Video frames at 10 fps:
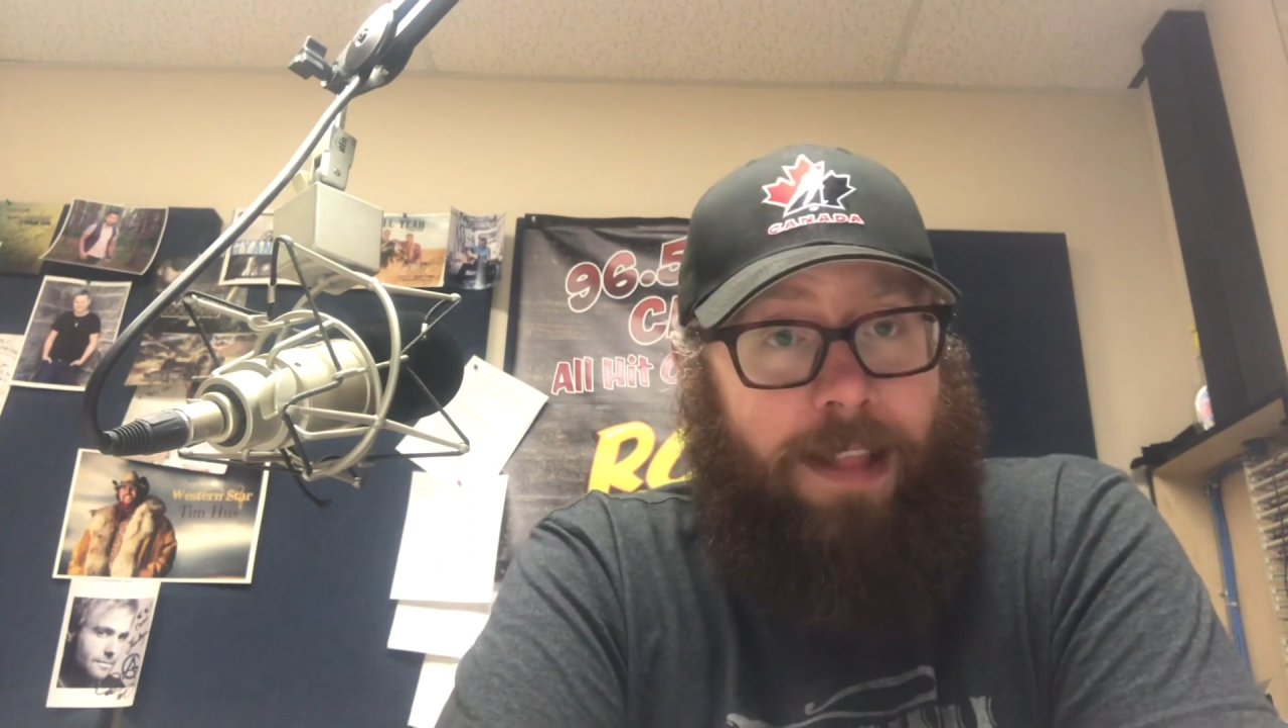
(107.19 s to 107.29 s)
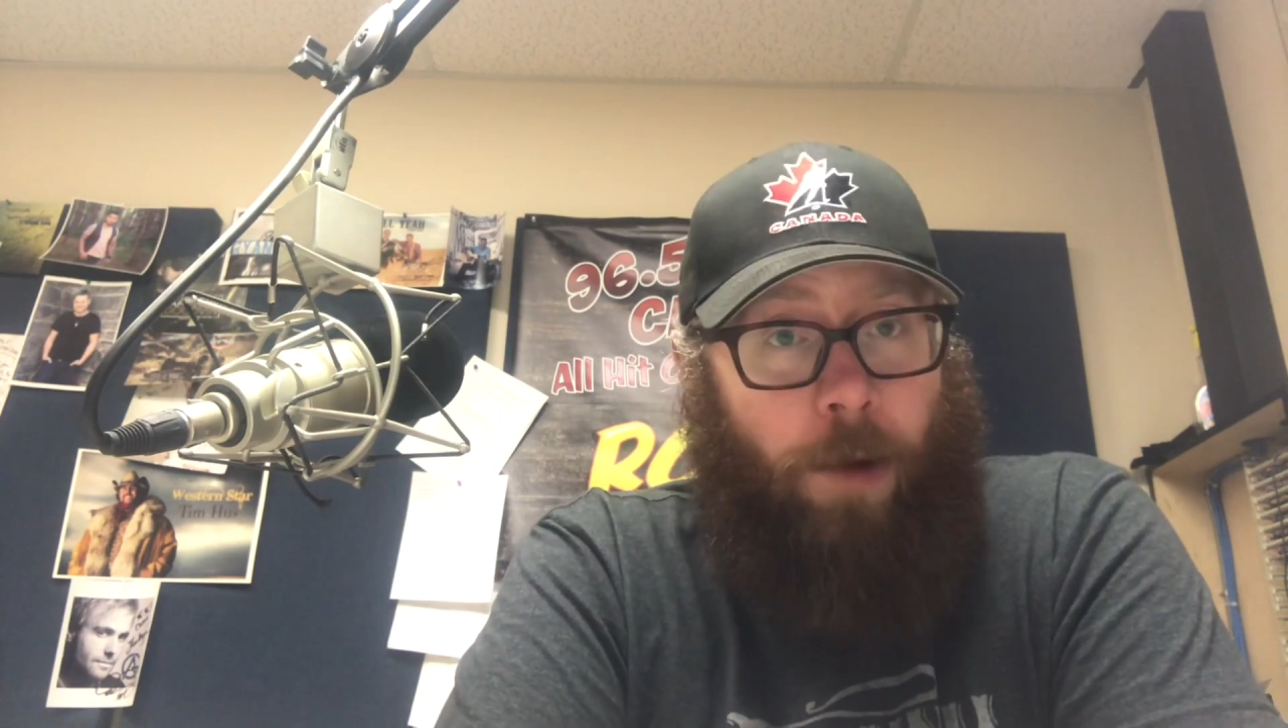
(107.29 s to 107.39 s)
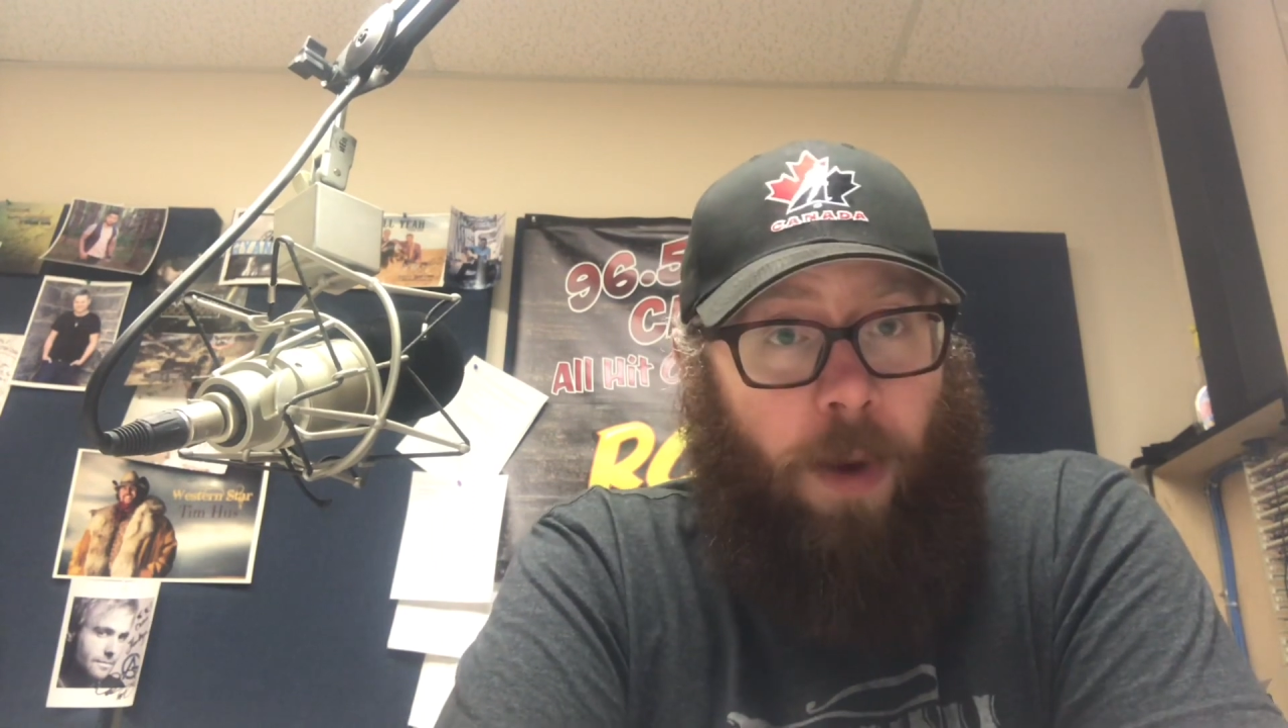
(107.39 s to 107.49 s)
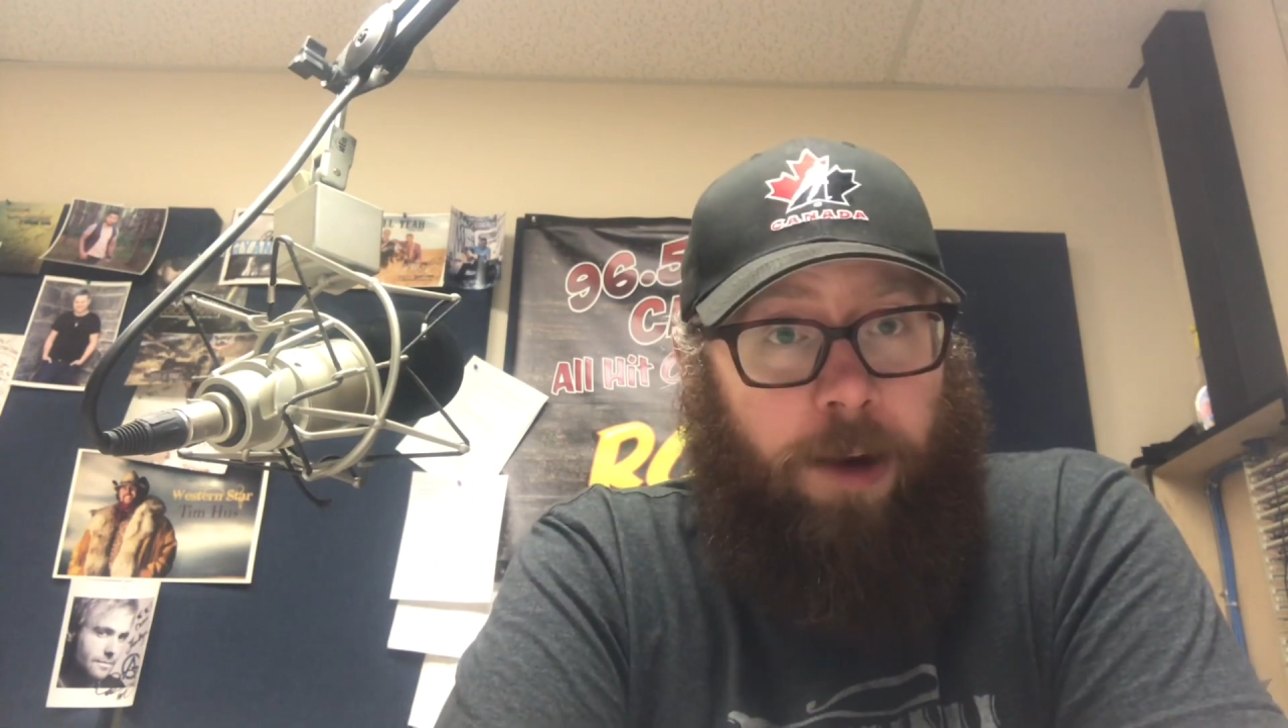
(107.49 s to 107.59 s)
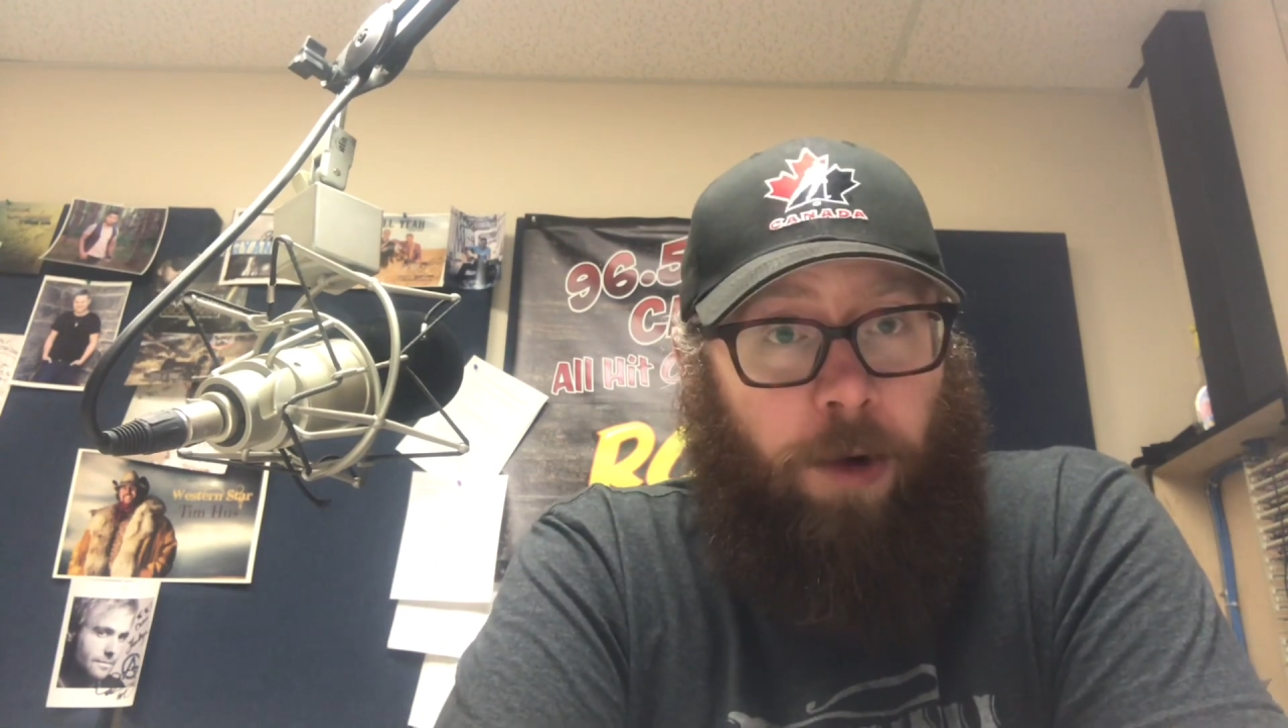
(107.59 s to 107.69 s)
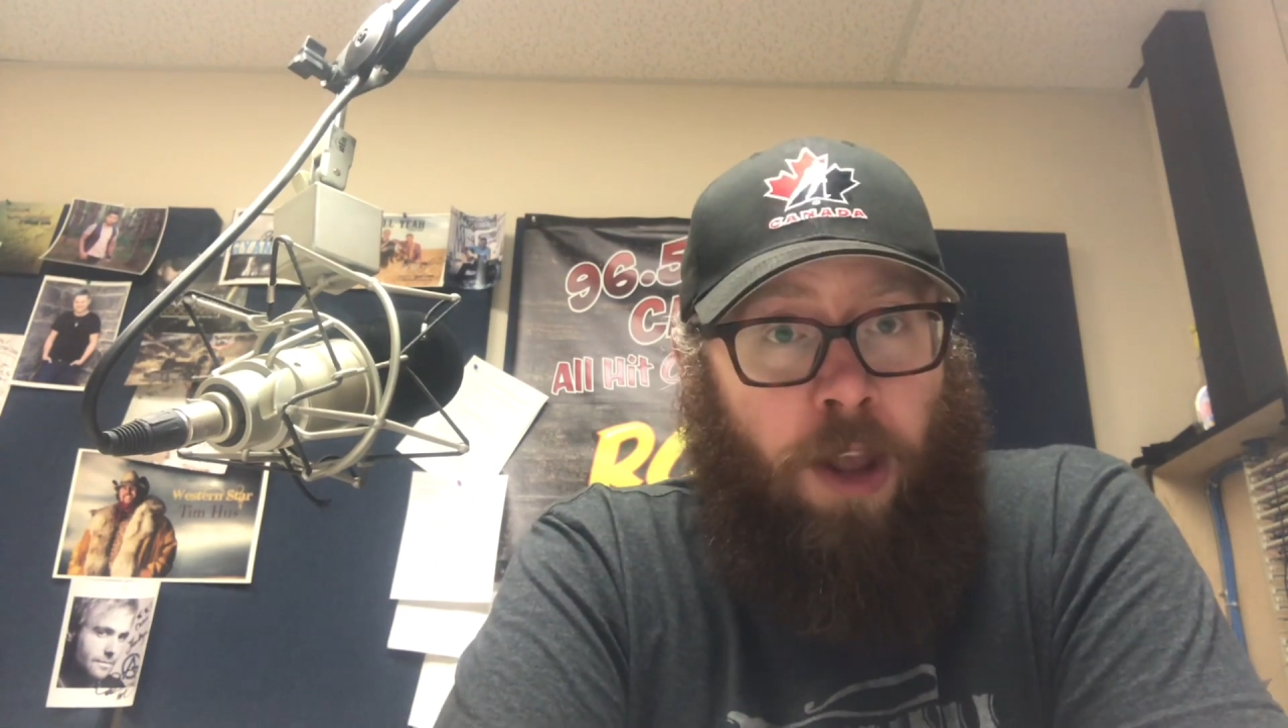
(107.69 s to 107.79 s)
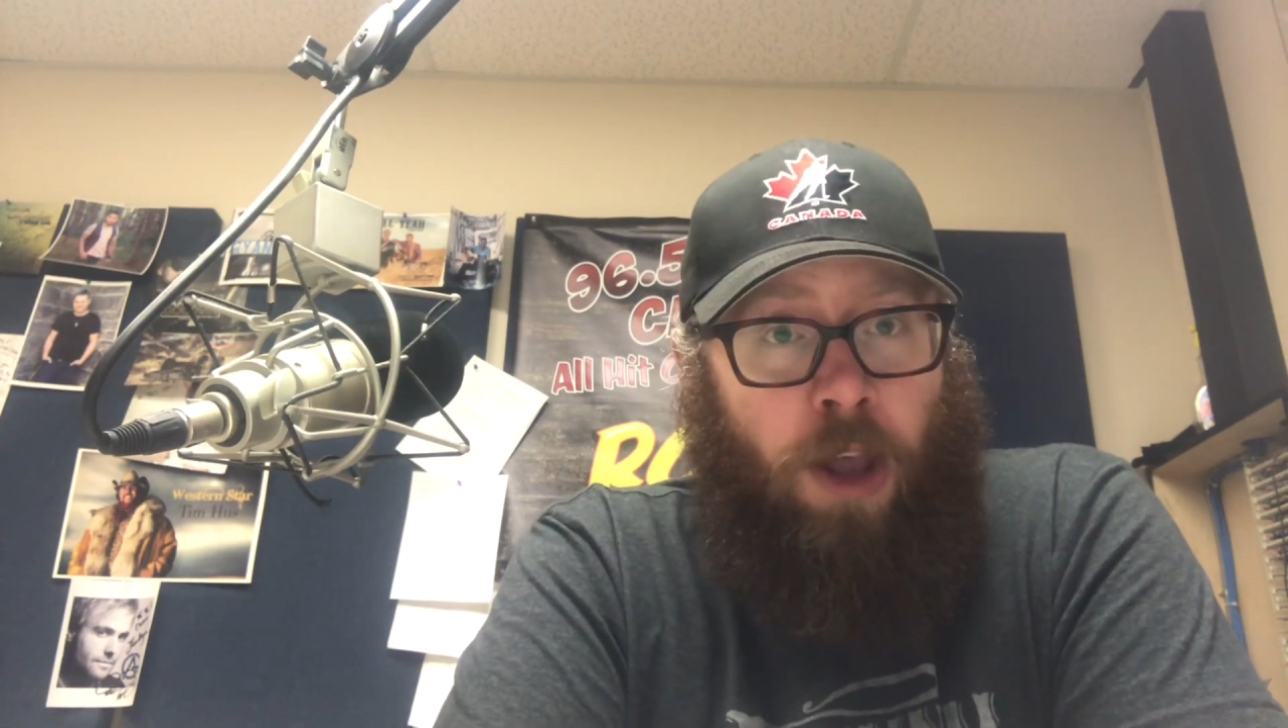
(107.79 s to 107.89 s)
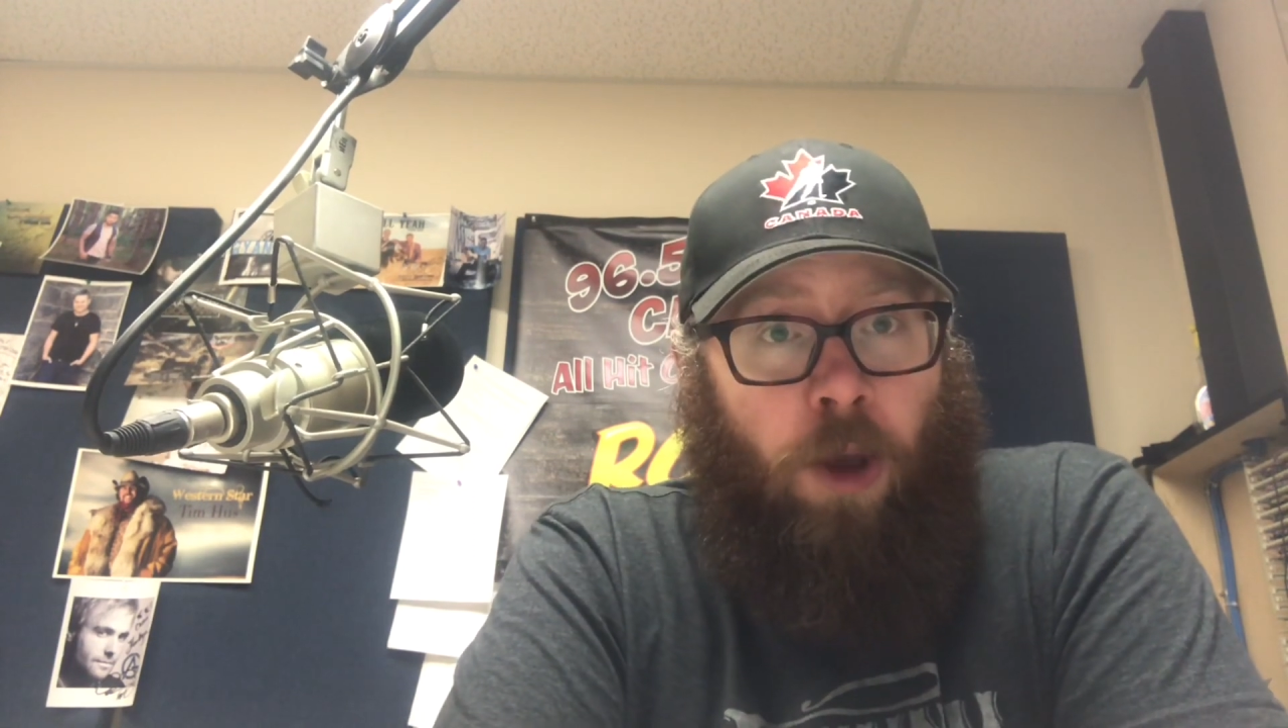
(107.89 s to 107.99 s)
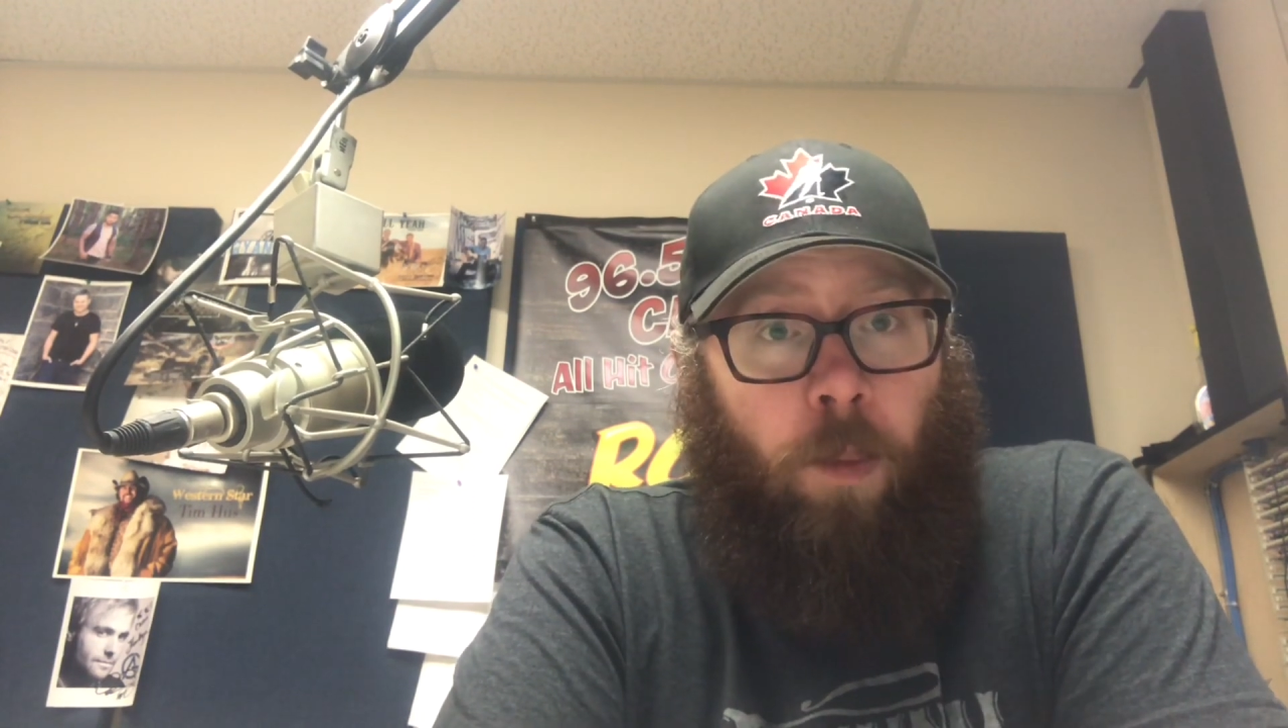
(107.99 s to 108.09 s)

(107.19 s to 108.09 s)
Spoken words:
that record